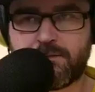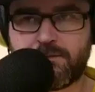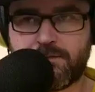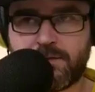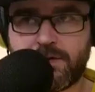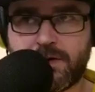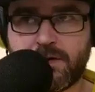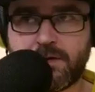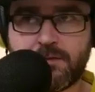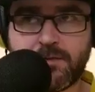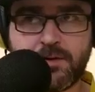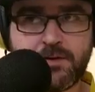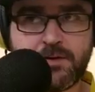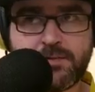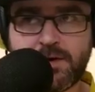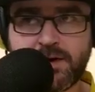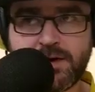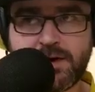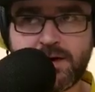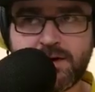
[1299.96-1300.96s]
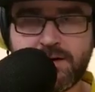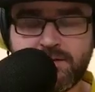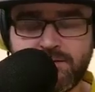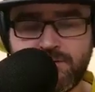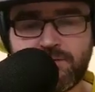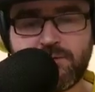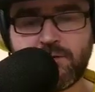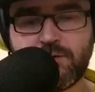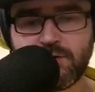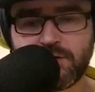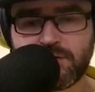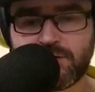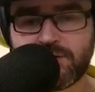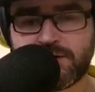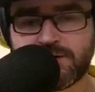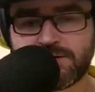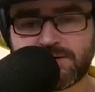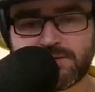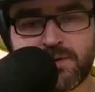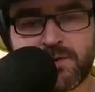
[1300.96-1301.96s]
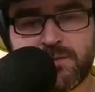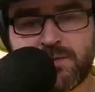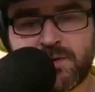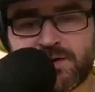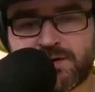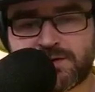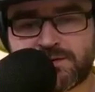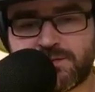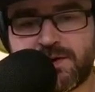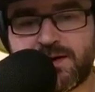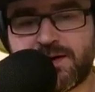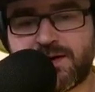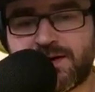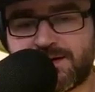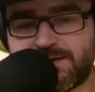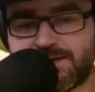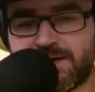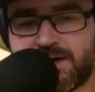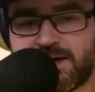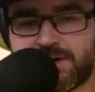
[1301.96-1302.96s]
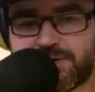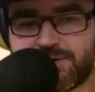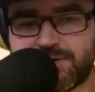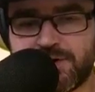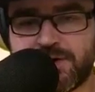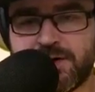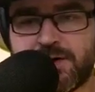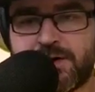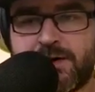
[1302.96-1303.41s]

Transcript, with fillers: I'm, again full agreement. My pick as well is Gaethje.